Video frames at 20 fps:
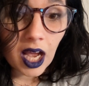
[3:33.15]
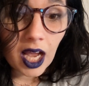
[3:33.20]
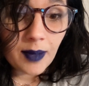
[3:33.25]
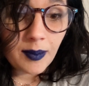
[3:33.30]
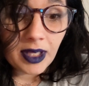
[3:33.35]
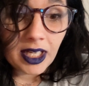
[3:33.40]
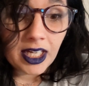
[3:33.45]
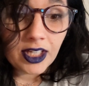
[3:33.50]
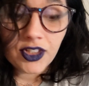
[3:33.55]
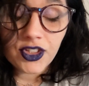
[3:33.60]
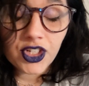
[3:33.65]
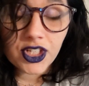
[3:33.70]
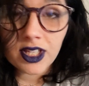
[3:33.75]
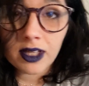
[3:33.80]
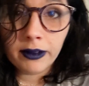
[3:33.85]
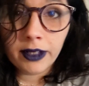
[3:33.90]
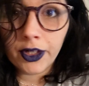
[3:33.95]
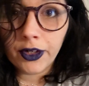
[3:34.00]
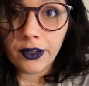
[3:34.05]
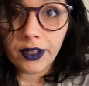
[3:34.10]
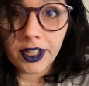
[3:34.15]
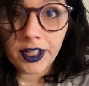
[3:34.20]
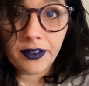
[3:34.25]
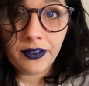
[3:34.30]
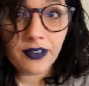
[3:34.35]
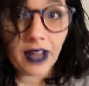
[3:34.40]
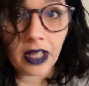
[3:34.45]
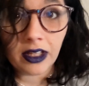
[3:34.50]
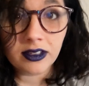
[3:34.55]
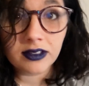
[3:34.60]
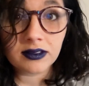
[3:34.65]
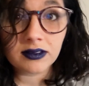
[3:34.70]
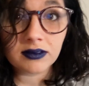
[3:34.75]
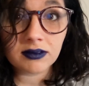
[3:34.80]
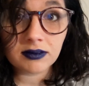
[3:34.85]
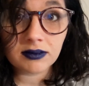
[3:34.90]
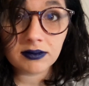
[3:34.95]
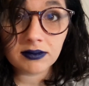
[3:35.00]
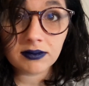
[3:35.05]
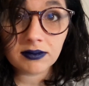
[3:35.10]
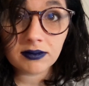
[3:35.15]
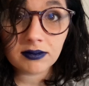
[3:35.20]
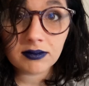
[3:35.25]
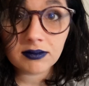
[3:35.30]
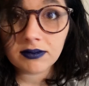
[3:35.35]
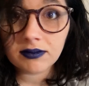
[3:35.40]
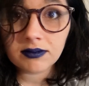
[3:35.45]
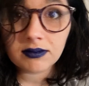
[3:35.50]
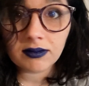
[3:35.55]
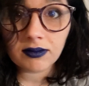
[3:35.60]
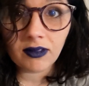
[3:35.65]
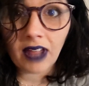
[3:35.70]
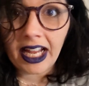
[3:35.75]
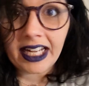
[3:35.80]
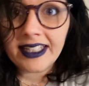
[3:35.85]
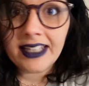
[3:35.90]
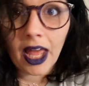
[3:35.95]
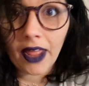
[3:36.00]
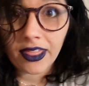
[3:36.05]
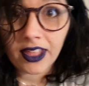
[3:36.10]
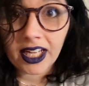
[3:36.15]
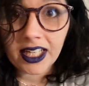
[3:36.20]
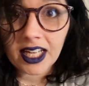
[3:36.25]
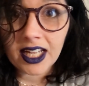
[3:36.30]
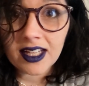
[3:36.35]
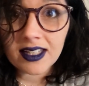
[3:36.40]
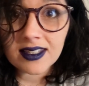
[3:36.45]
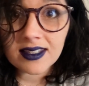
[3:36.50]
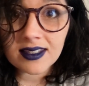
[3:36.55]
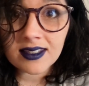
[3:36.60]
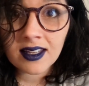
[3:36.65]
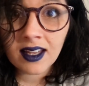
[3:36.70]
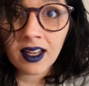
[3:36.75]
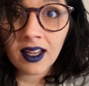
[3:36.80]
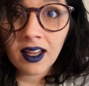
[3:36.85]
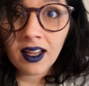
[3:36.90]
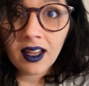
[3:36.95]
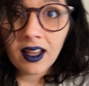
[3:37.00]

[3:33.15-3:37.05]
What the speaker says: I mean, it just literally felt like nothingness.